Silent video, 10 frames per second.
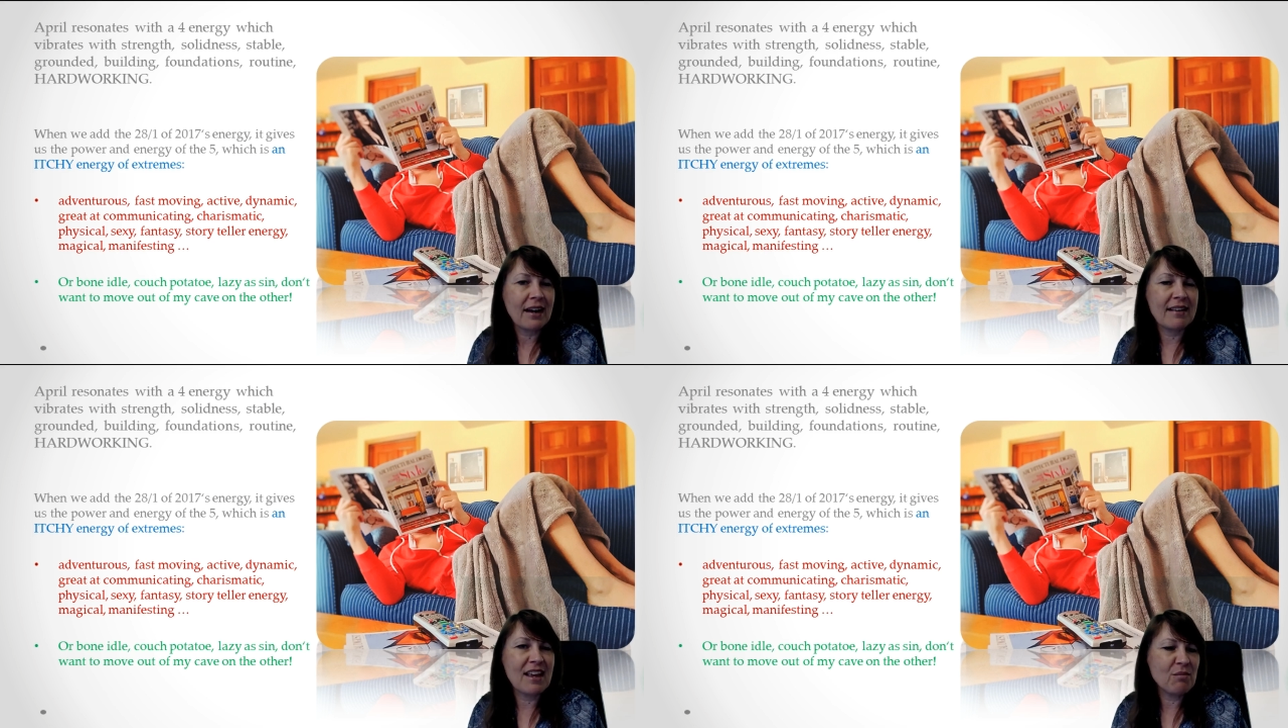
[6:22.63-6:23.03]

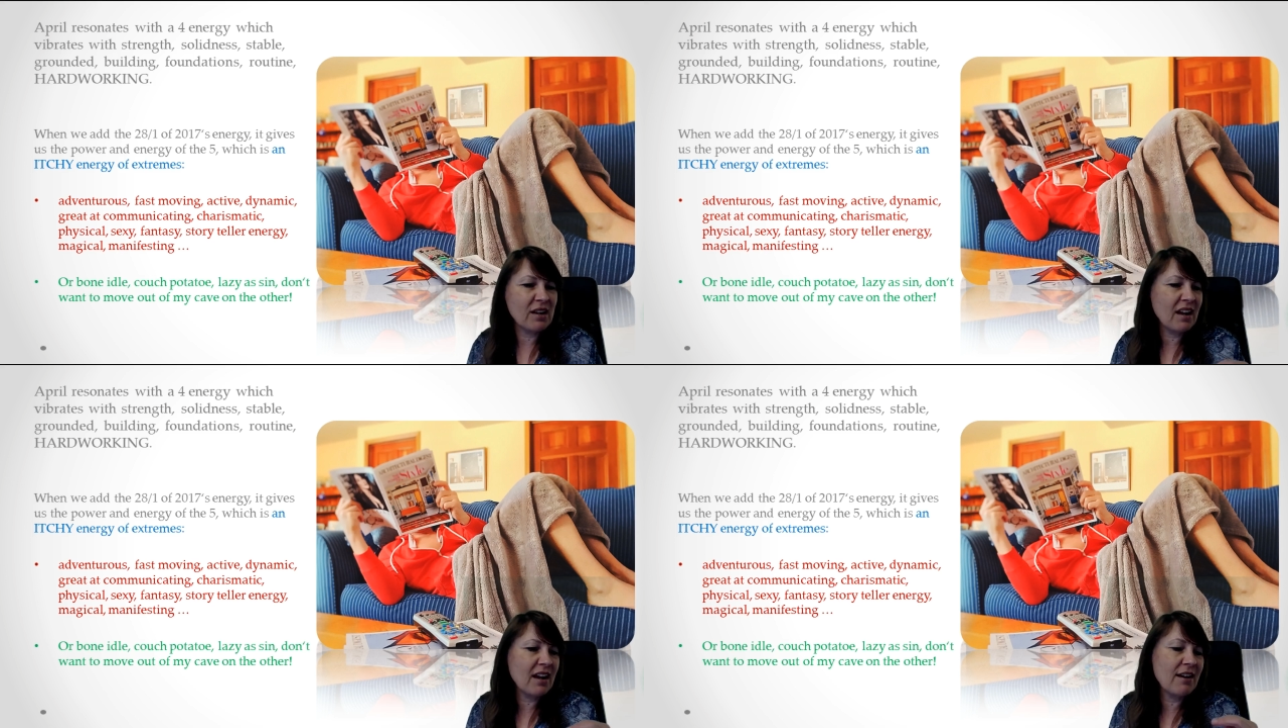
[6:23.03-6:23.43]
And then
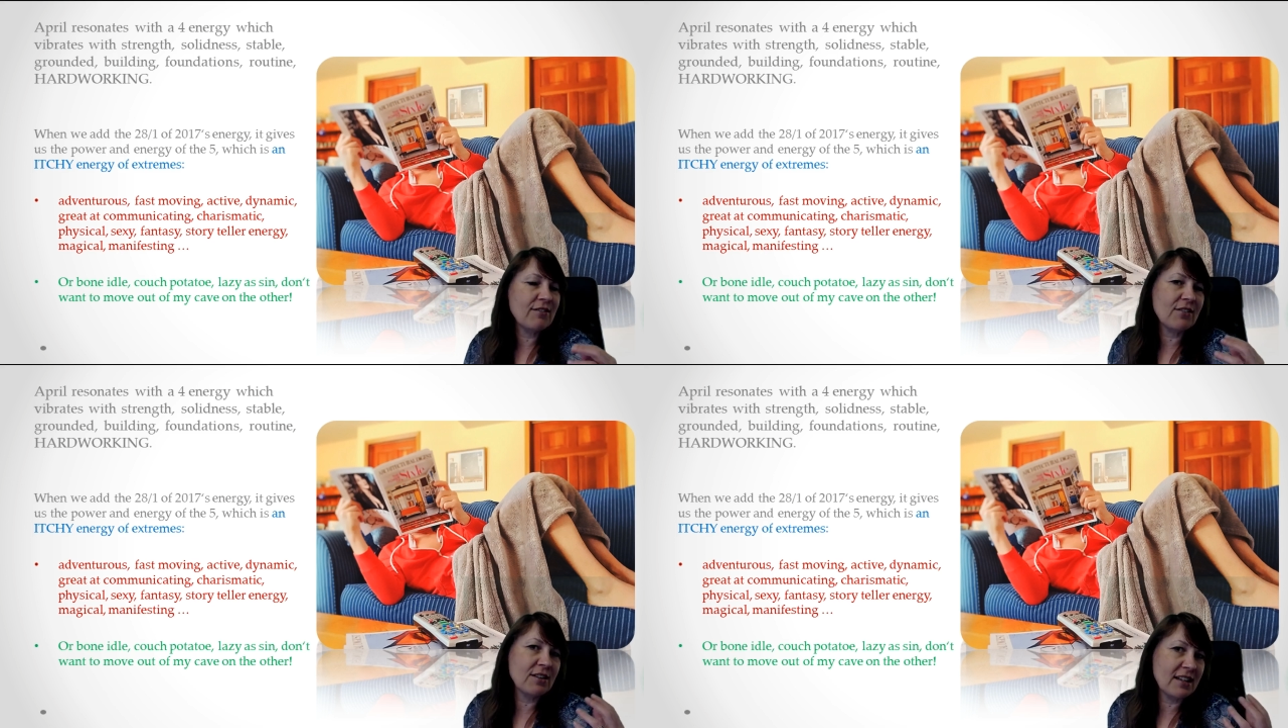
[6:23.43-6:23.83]
we
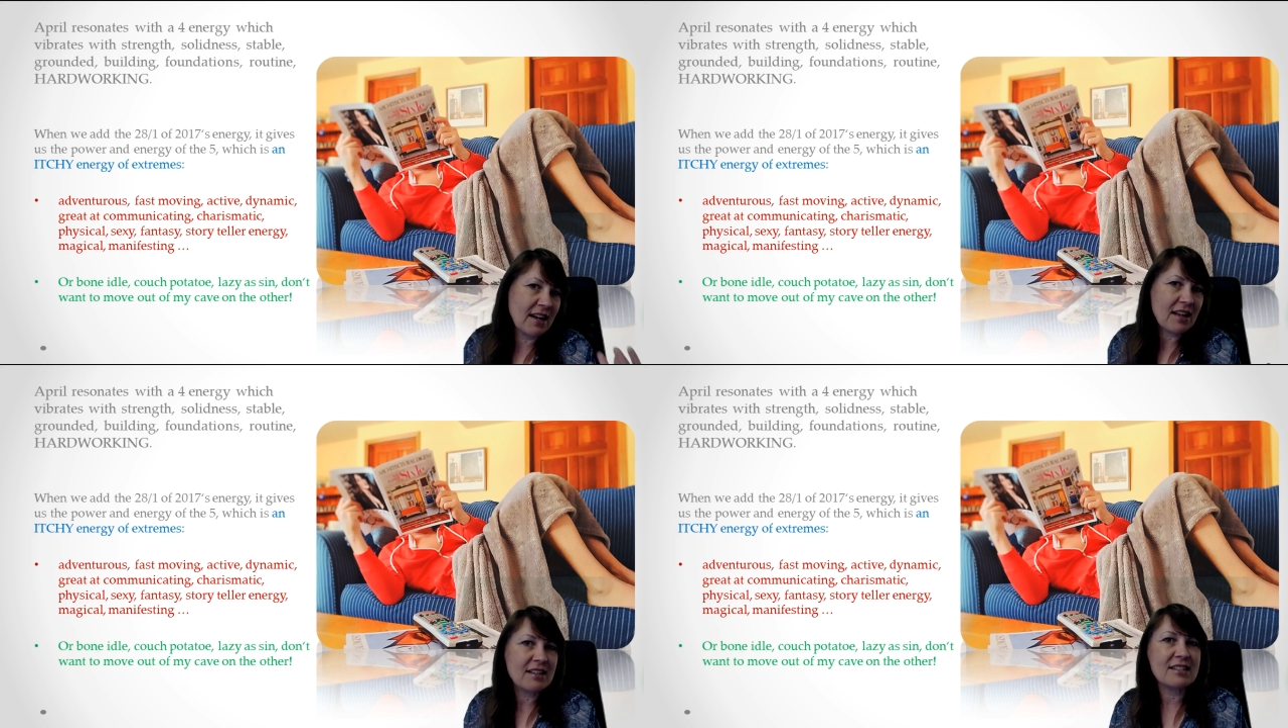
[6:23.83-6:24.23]
have on
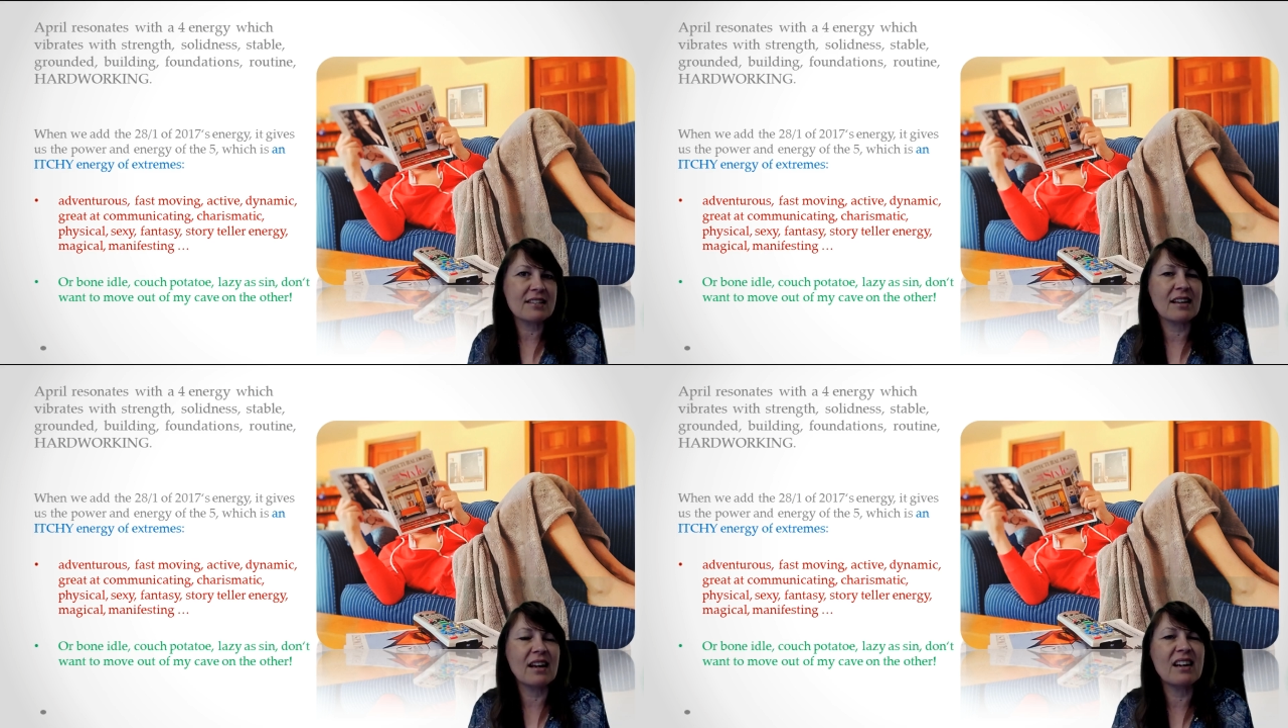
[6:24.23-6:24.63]
the other
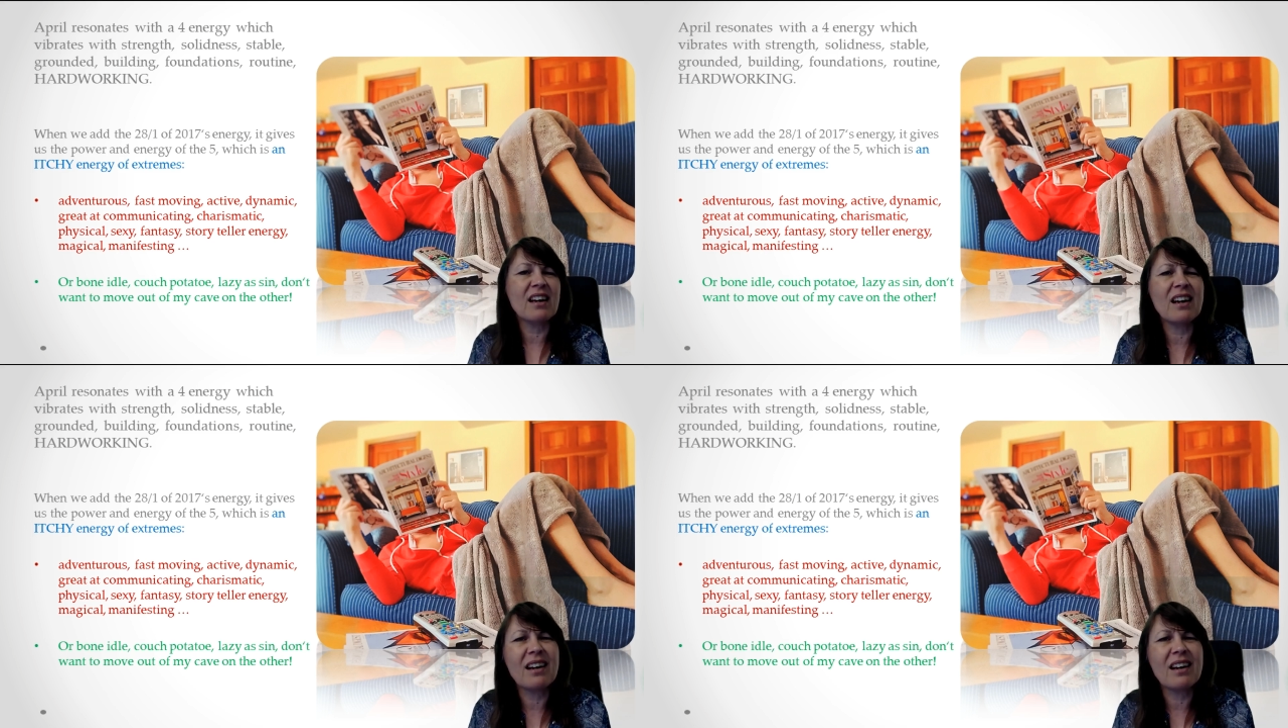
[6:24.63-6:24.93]
side,